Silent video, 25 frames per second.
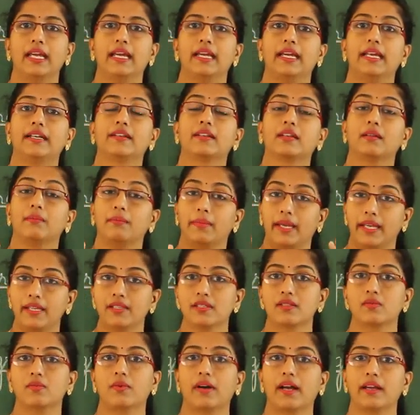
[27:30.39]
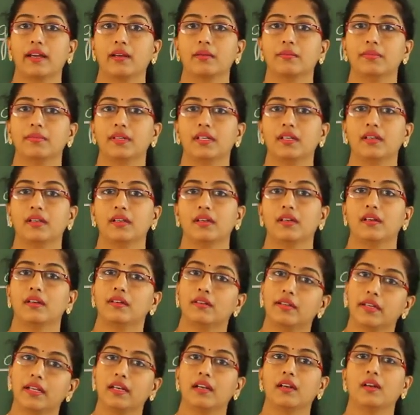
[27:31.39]
it remains viable
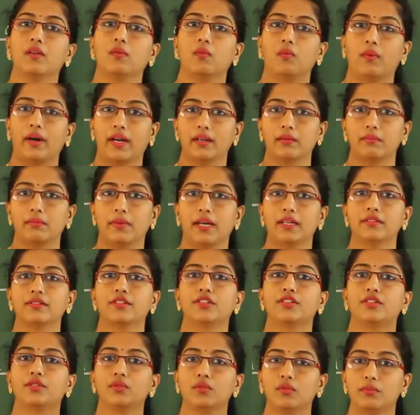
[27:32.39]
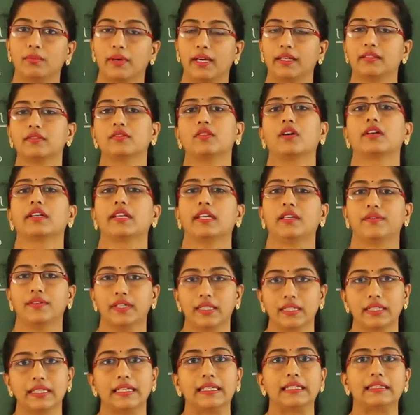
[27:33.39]
till 1 month, 2 months or
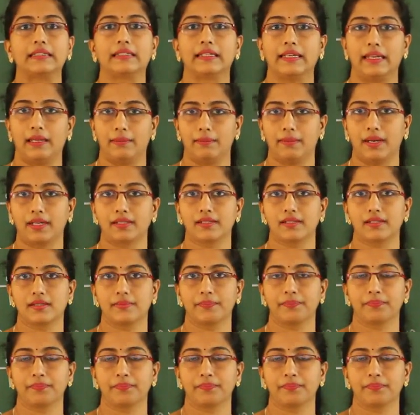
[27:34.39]
even 3 months.